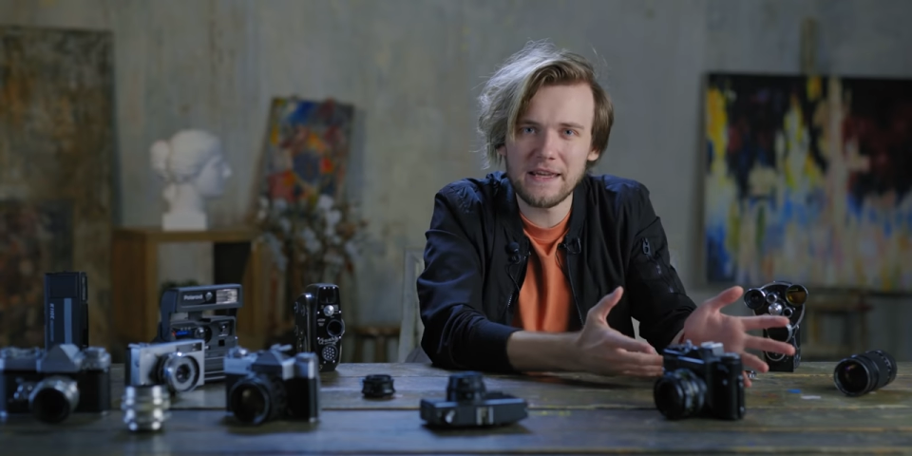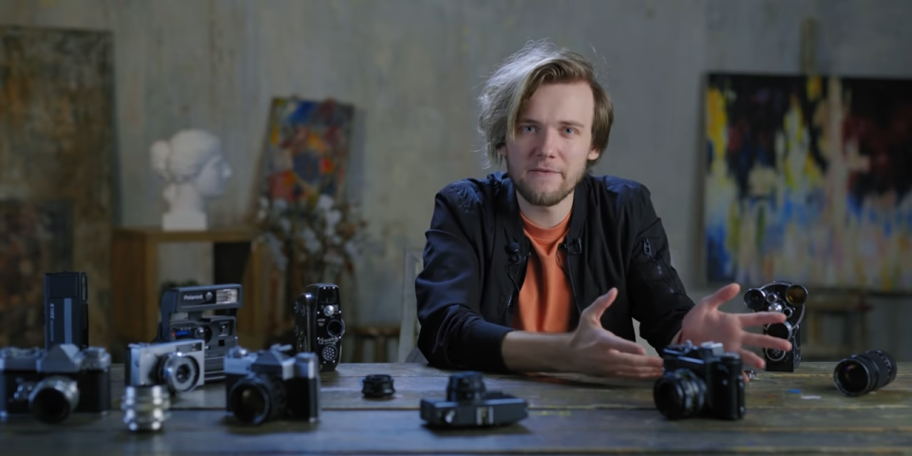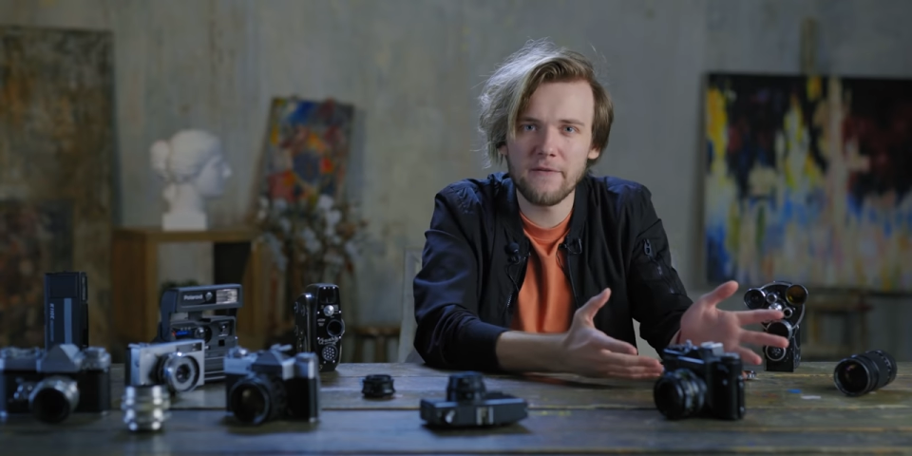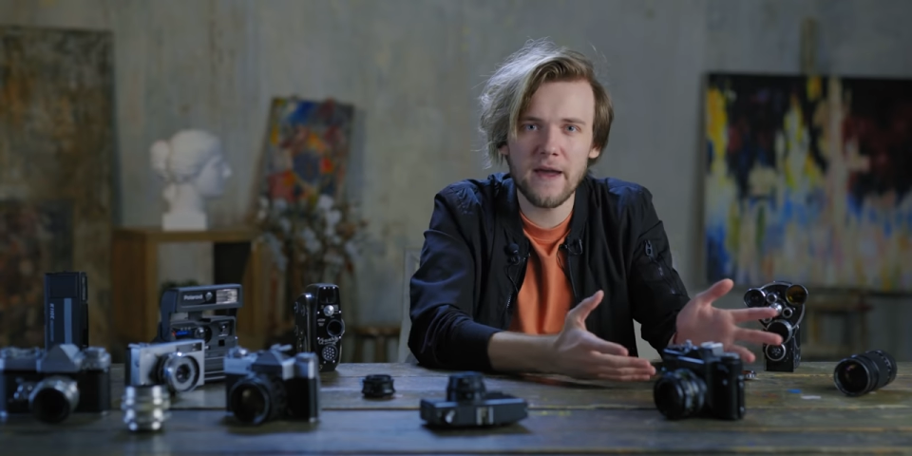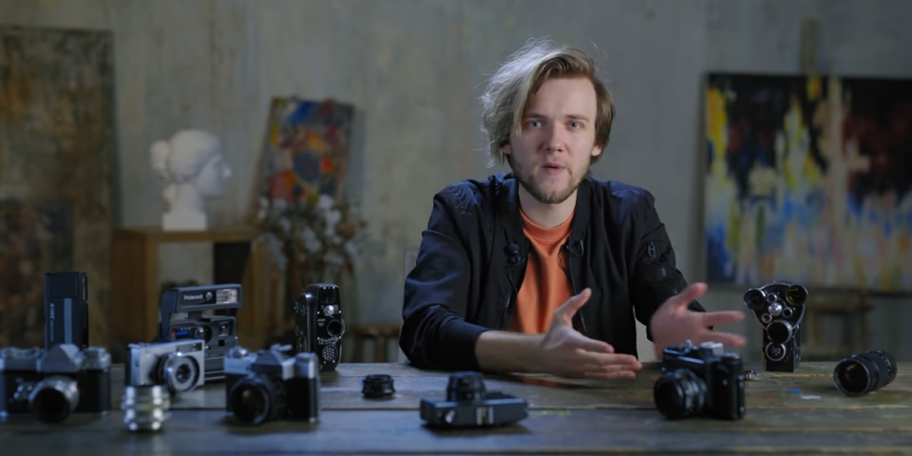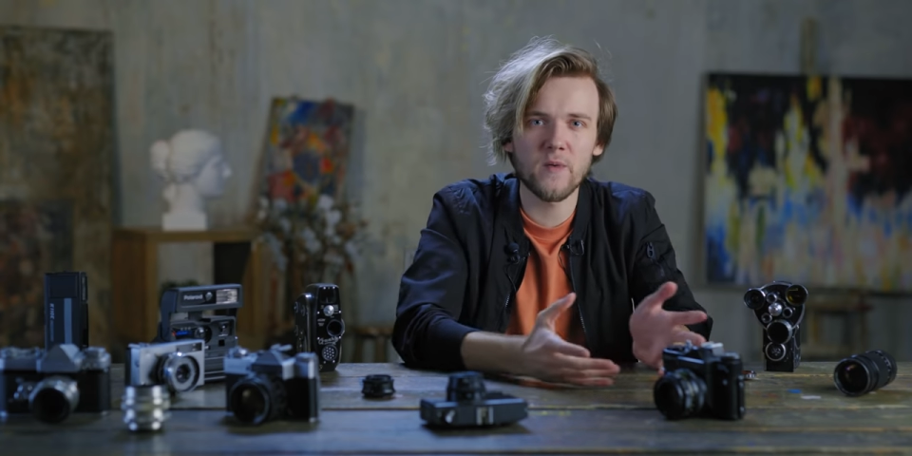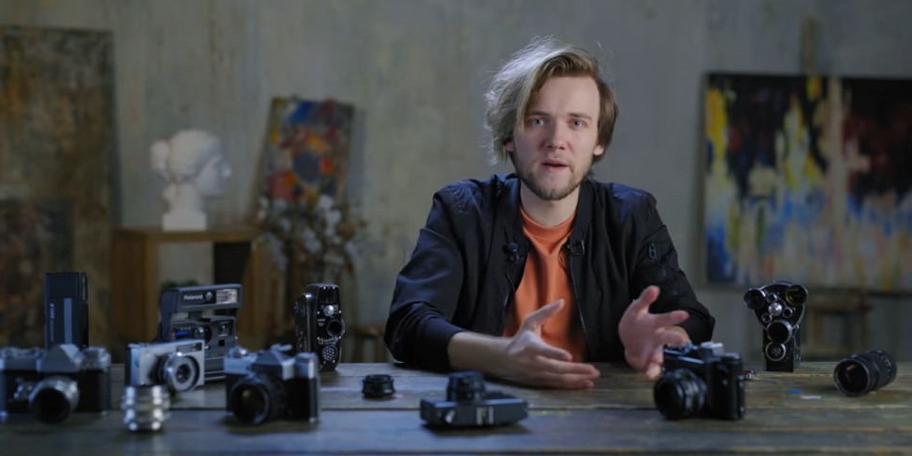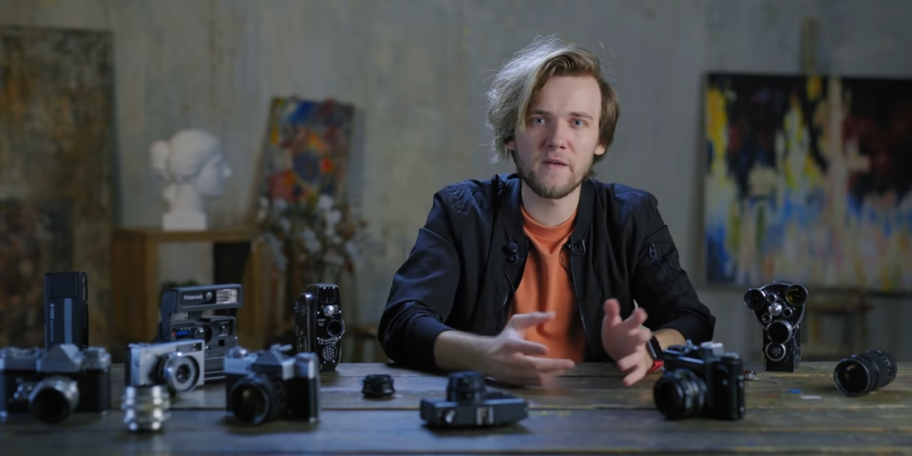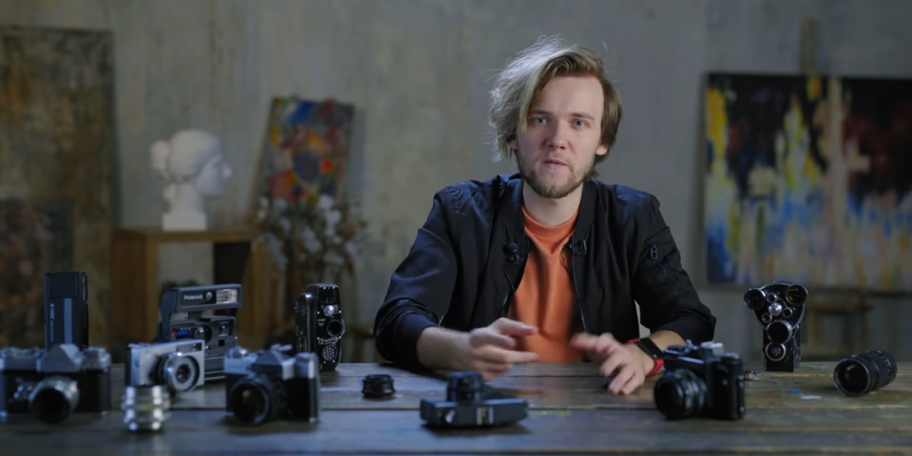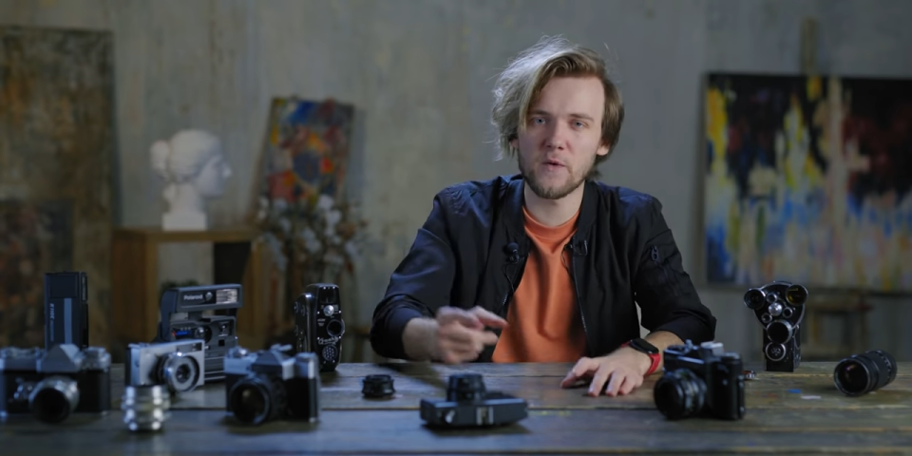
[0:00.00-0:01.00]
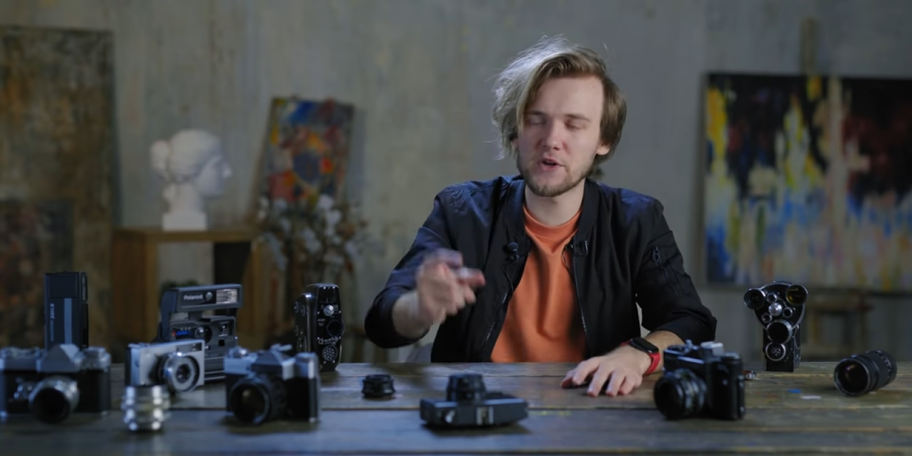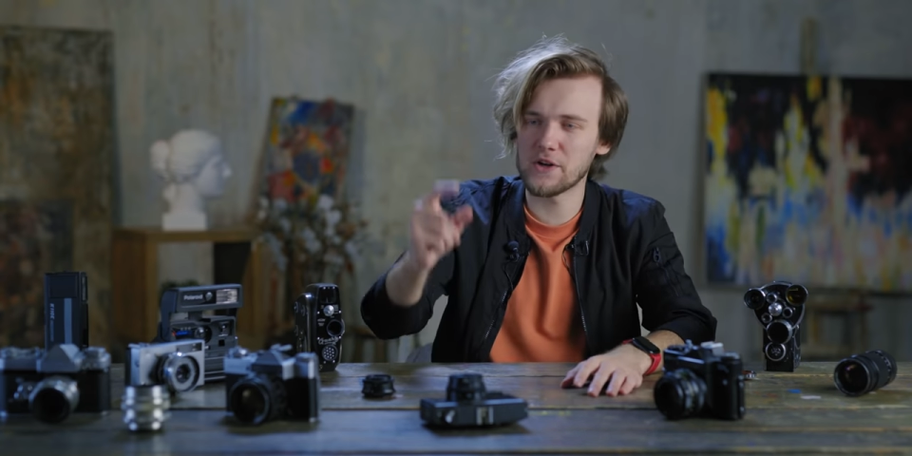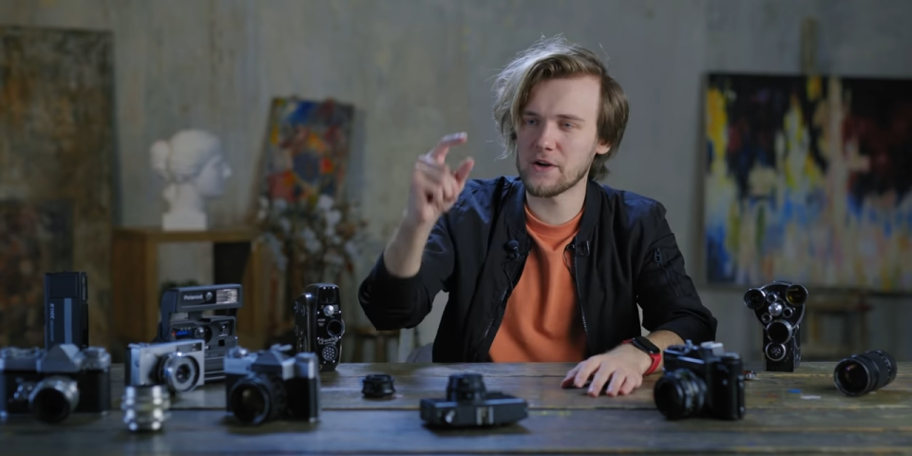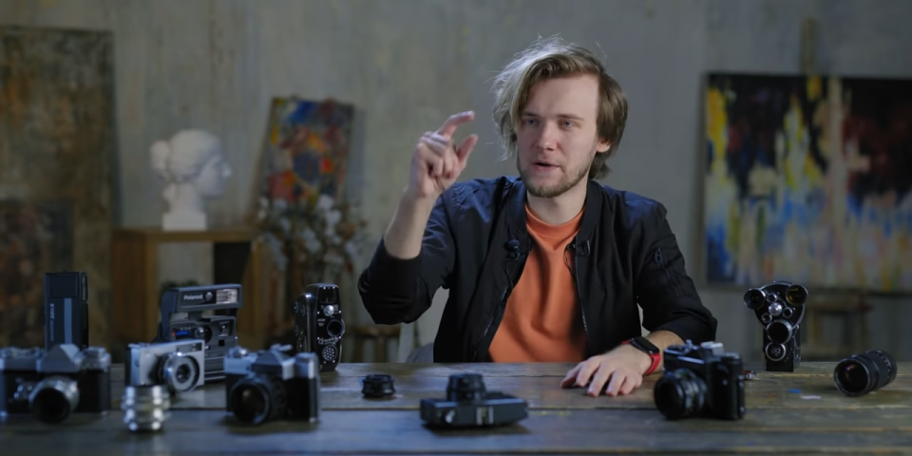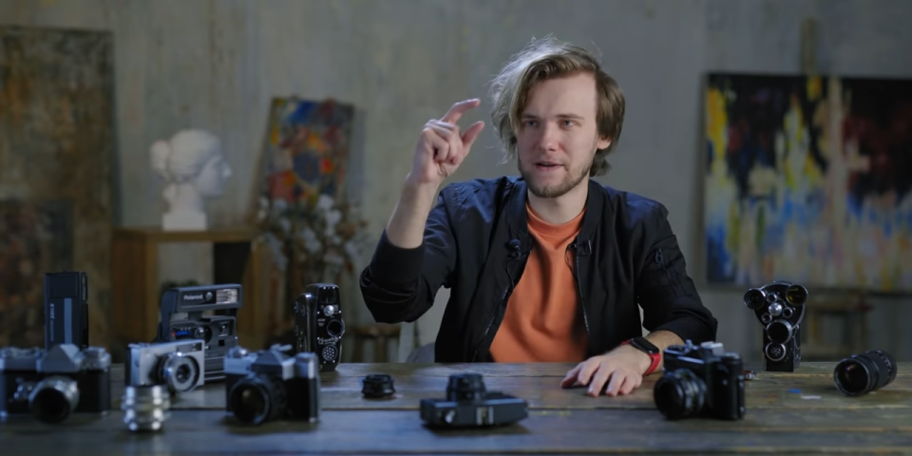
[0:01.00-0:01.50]
if everyone is
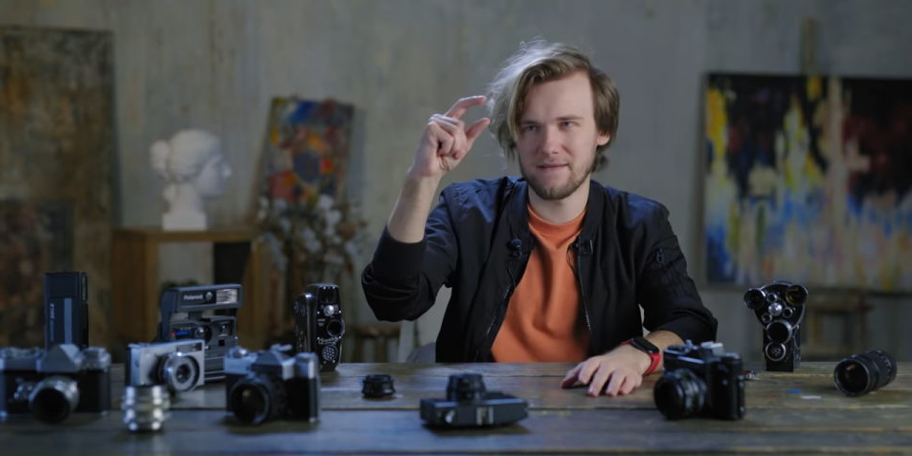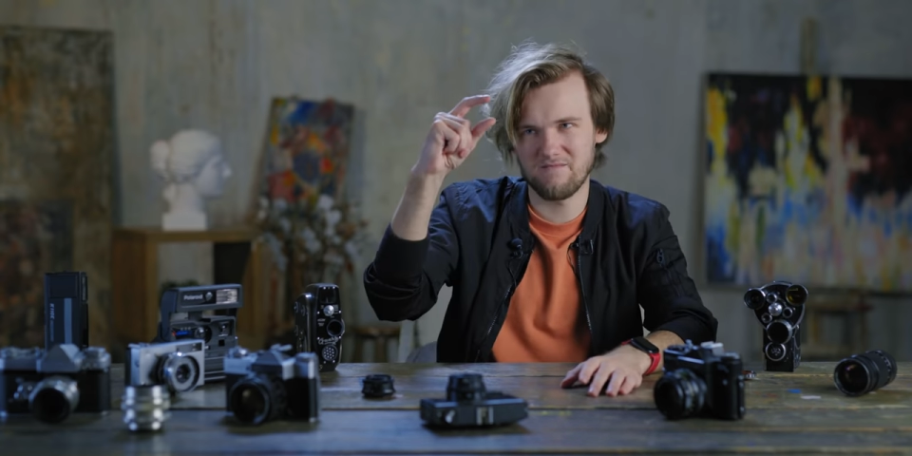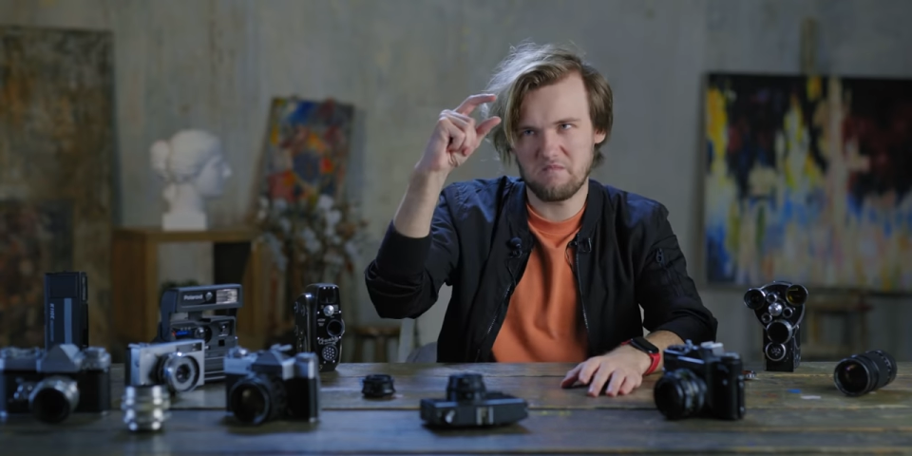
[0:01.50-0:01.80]
watching on,